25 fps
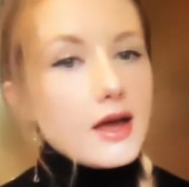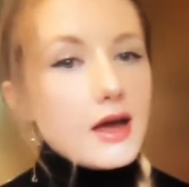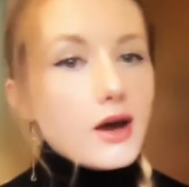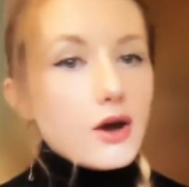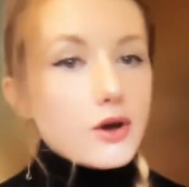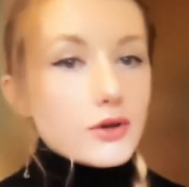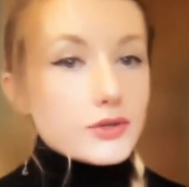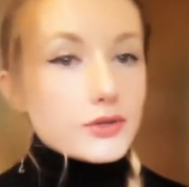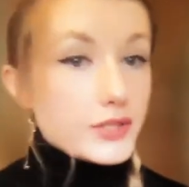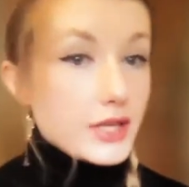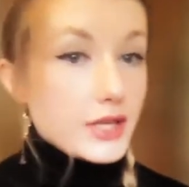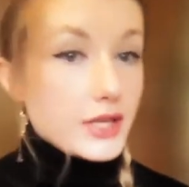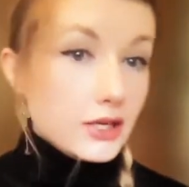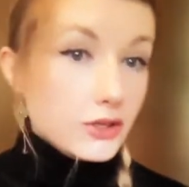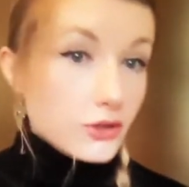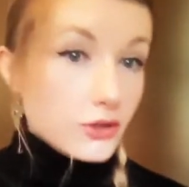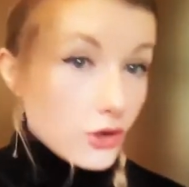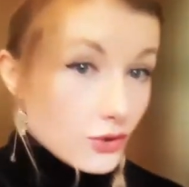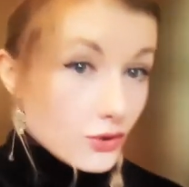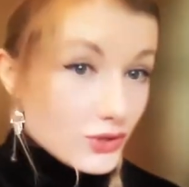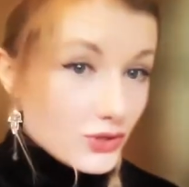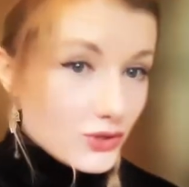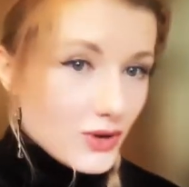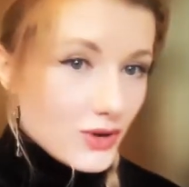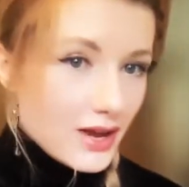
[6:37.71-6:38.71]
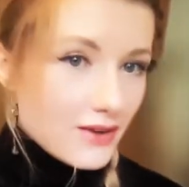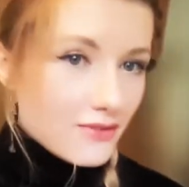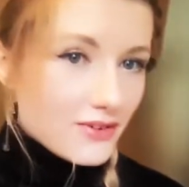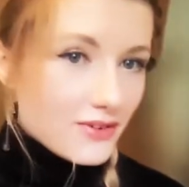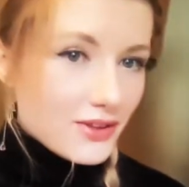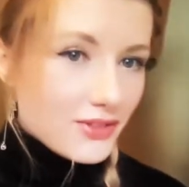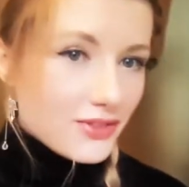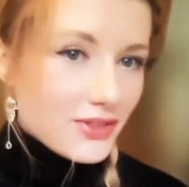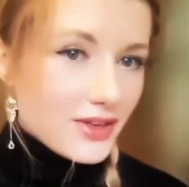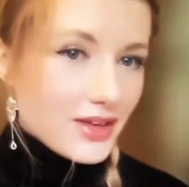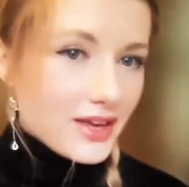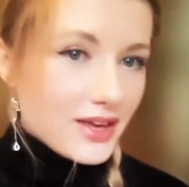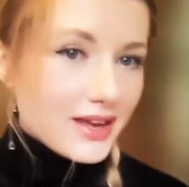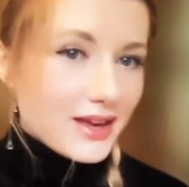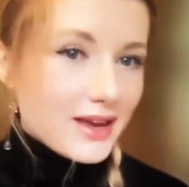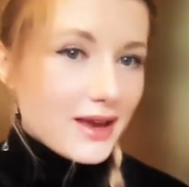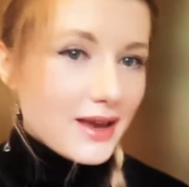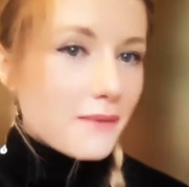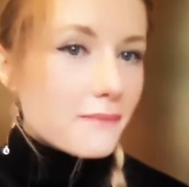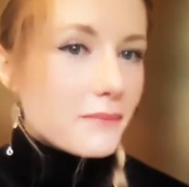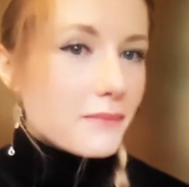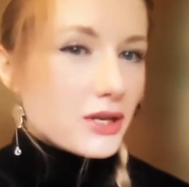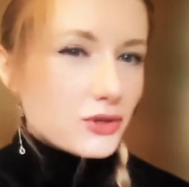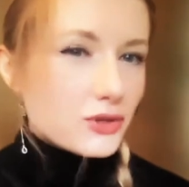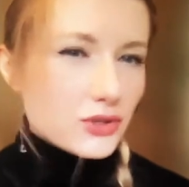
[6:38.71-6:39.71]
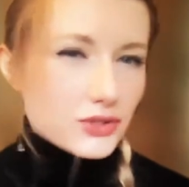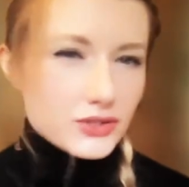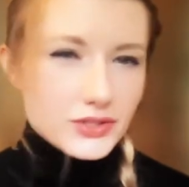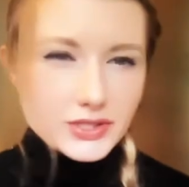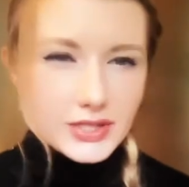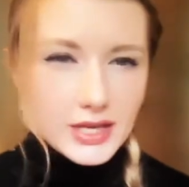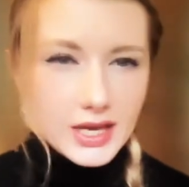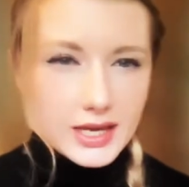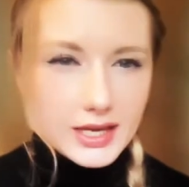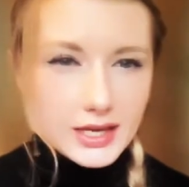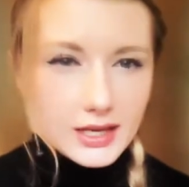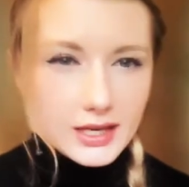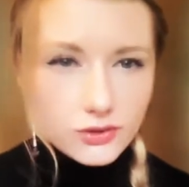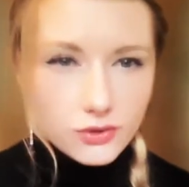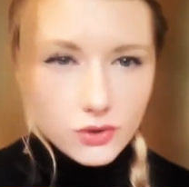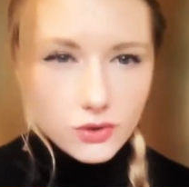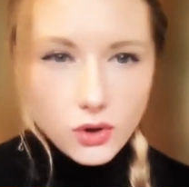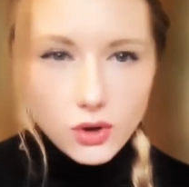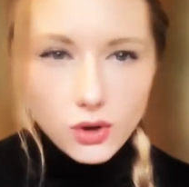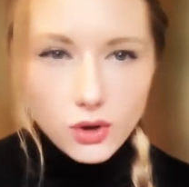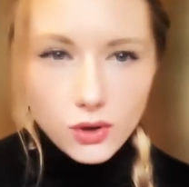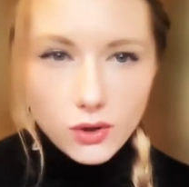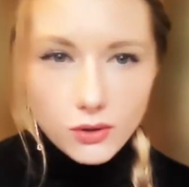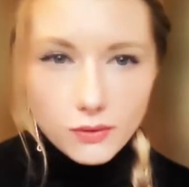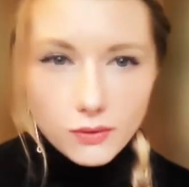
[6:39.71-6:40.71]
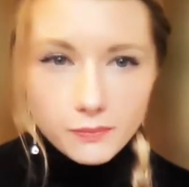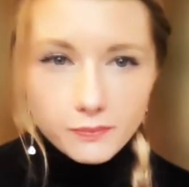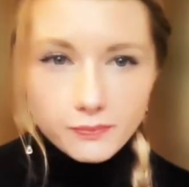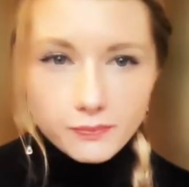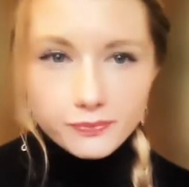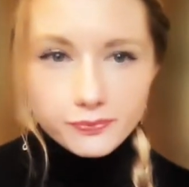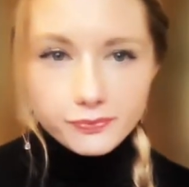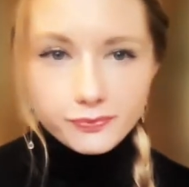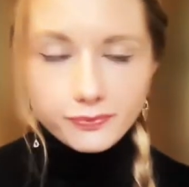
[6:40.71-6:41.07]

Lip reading: or saying no to everything, but not saying it all,